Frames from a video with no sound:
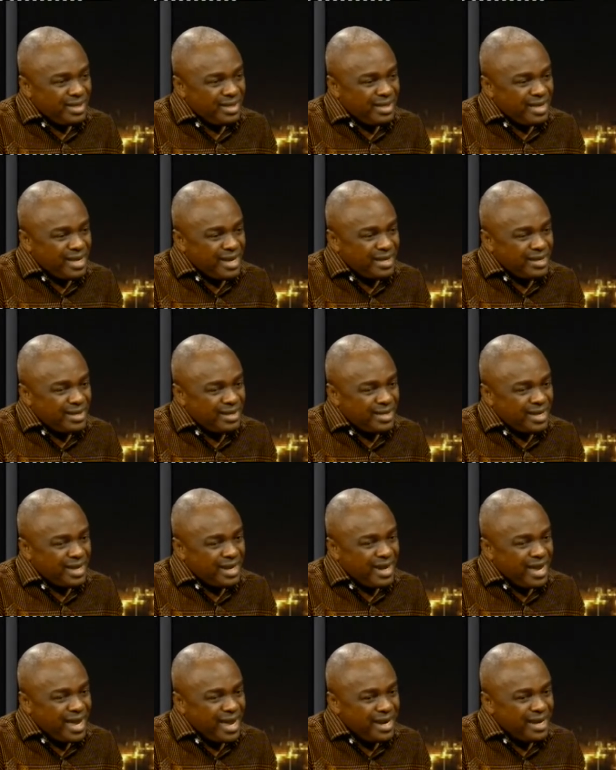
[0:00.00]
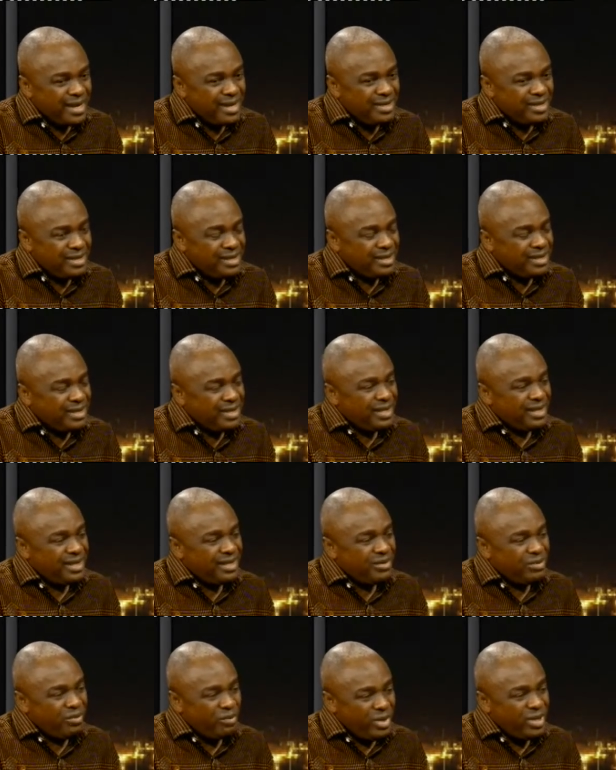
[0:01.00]
that can handle
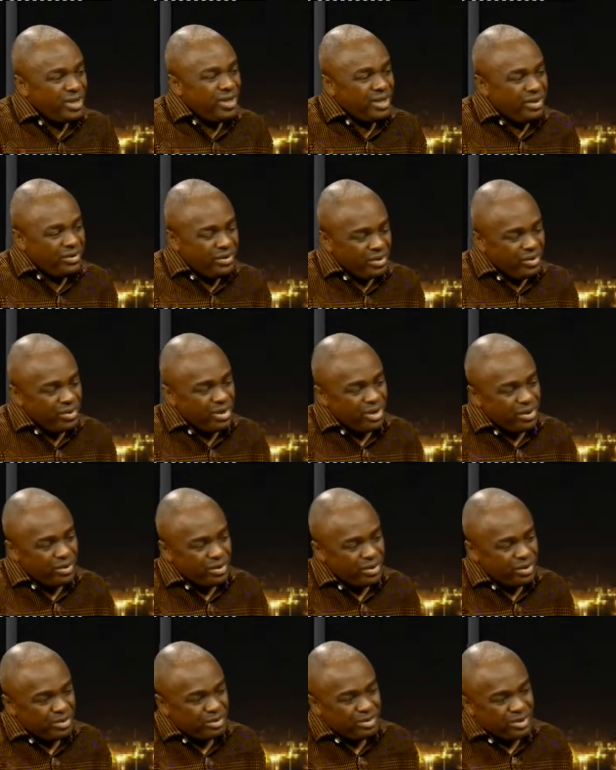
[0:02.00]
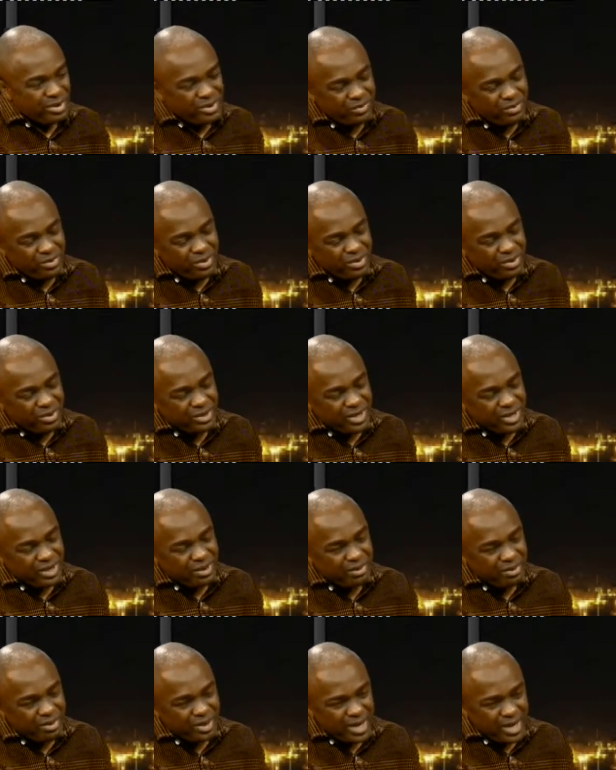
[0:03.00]
within the regular courts, because you want to set up,